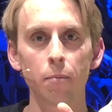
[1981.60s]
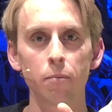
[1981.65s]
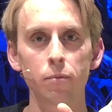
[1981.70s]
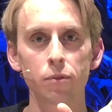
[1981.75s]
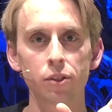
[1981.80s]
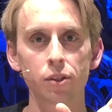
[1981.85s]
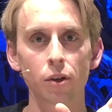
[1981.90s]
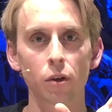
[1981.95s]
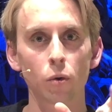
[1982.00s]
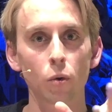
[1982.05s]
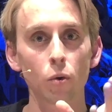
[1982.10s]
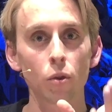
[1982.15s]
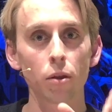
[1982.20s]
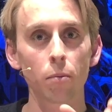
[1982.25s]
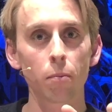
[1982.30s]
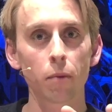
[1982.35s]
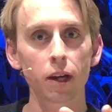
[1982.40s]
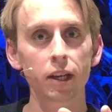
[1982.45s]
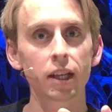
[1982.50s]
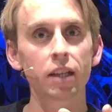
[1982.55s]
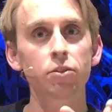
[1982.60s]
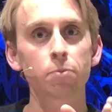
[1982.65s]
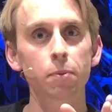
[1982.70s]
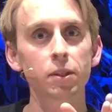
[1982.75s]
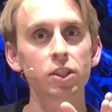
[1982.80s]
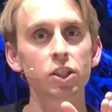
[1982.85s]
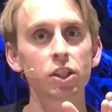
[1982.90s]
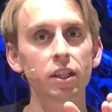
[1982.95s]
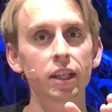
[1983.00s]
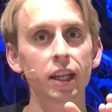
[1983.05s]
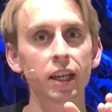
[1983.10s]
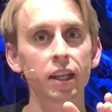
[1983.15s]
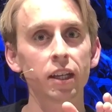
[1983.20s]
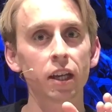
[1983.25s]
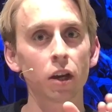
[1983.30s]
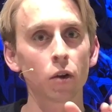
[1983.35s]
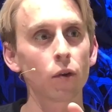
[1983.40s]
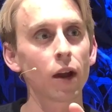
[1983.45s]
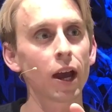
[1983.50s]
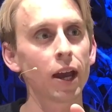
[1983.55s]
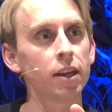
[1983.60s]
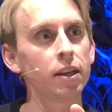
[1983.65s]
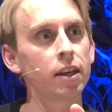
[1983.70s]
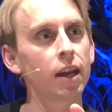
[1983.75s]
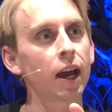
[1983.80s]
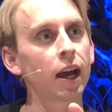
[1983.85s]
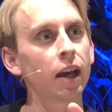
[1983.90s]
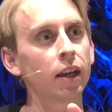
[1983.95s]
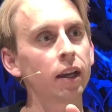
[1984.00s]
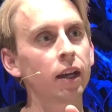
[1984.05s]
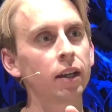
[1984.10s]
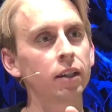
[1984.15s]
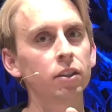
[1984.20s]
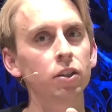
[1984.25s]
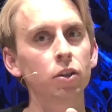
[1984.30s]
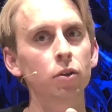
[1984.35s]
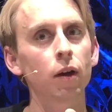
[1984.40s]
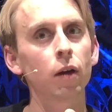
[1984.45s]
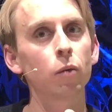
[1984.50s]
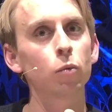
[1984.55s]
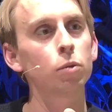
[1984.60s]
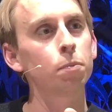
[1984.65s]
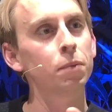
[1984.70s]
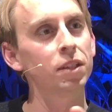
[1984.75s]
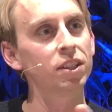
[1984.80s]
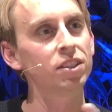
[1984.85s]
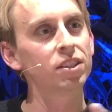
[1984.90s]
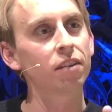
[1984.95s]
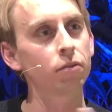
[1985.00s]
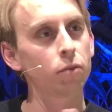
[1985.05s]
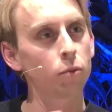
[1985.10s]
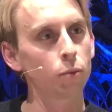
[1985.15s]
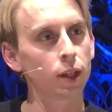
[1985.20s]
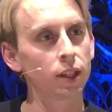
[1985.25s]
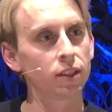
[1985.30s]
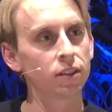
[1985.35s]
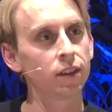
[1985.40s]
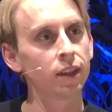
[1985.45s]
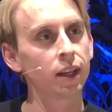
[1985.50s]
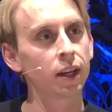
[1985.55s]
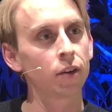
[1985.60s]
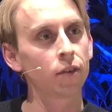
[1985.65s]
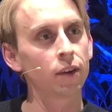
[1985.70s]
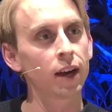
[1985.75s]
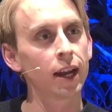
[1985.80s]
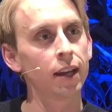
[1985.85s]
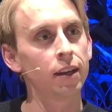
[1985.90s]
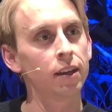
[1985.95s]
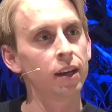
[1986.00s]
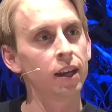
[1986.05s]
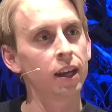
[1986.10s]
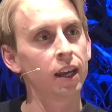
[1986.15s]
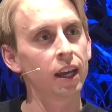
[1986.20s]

so all the money, especially in Iran, I, I knew I would be seven weeks in Iran,